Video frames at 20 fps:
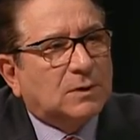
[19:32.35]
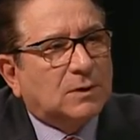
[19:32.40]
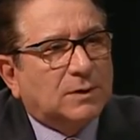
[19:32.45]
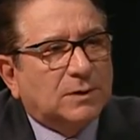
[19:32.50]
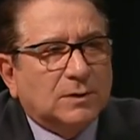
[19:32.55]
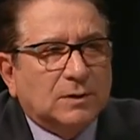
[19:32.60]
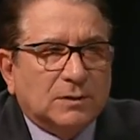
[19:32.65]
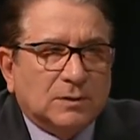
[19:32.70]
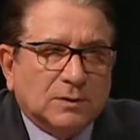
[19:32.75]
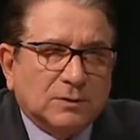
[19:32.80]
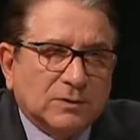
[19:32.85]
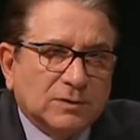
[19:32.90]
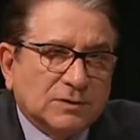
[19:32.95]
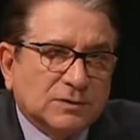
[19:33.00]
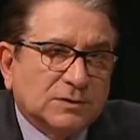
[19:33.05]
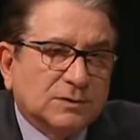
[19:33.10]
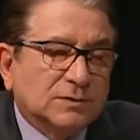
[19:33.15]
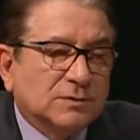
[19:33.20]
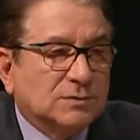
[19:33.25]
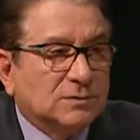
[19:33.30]

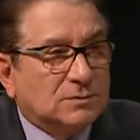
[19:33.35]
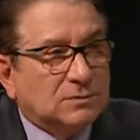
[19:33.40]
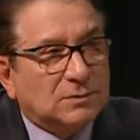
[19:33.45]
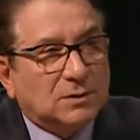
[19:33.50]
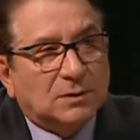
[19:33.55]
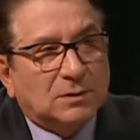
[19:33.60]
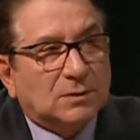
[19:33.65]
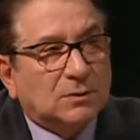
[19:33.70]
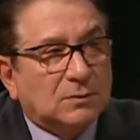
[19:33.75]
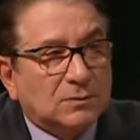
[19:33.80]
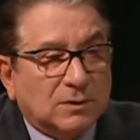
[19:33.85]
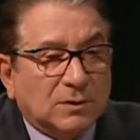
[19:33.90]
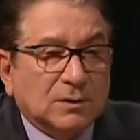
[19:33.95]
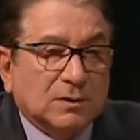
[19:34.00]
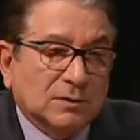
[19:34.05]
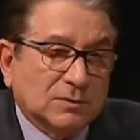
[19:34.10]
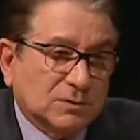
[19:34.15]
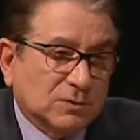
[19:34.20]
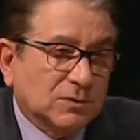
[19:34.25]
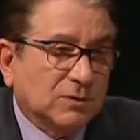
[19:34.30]
This is, a
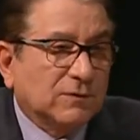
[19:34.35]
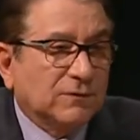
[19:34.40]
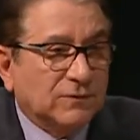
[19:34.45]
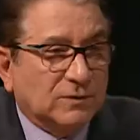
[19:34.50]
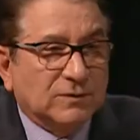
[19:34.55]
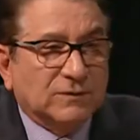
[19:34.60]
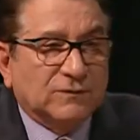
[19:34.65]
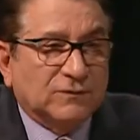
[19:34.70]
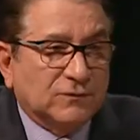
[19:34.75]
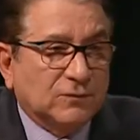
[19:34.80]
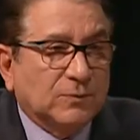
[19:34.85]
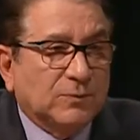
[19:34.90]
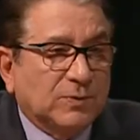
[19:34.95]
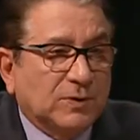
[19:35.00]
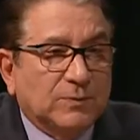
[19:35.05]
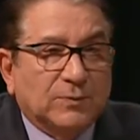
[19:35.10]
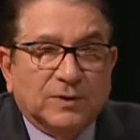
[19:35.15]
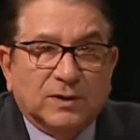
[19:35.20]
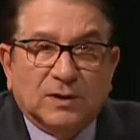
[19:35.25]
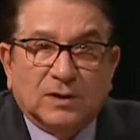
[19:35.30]
conservative
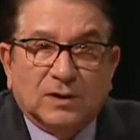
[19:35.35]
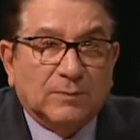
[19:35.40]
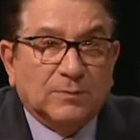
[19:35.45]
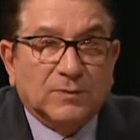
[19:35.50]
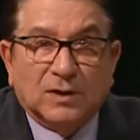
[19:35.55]
Republican.